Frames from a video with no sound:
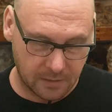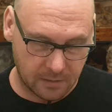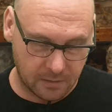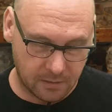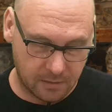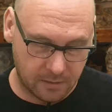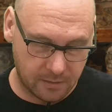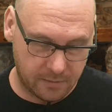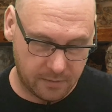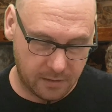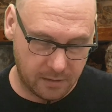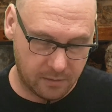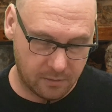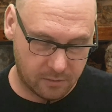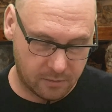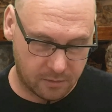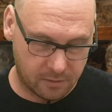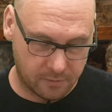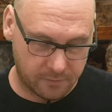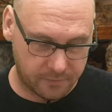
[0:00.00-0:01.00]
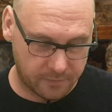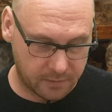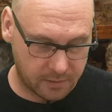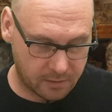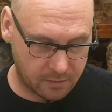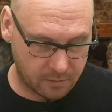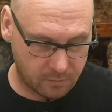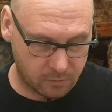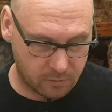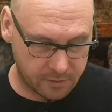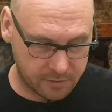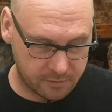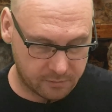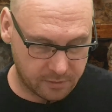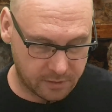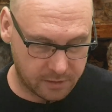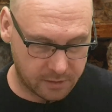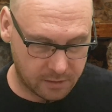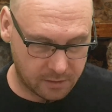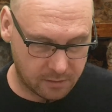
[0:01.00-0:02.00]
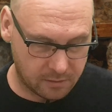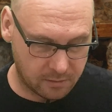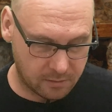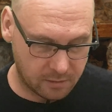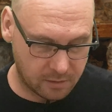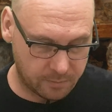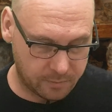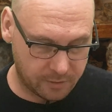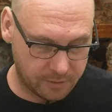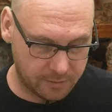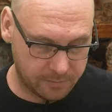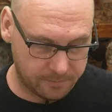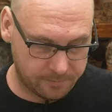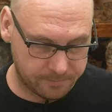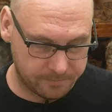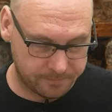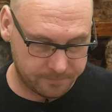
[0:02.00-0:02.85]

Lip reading: And I take it off and there was leaking in the bottom.